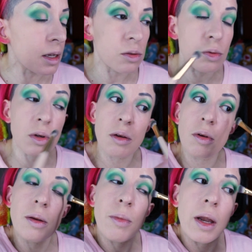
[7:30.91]
gets really,
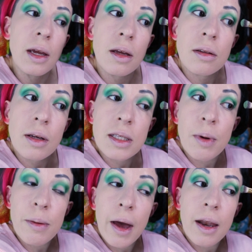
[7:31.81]
really muddy. That's
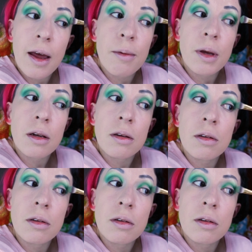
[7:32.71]
my bad habit.